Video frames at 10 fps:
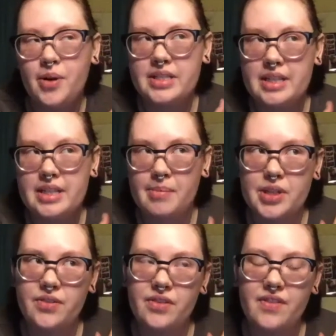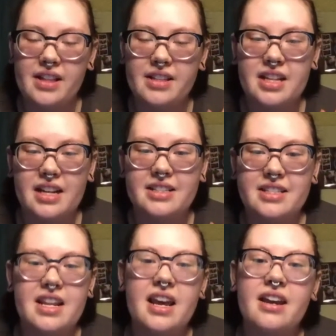we did like a bonus episode for
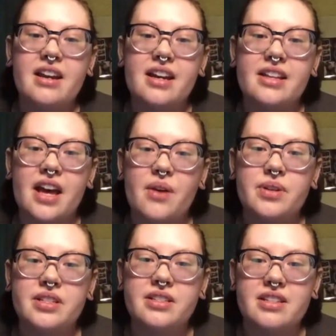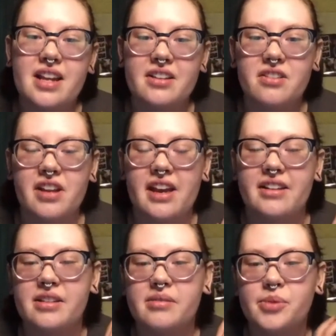Valentine's Day, and that was the
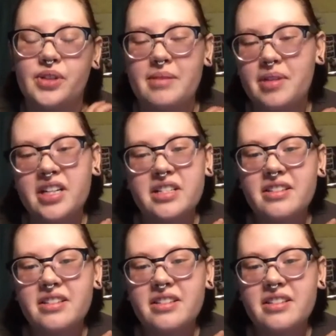Texarkana Moonlight Murders.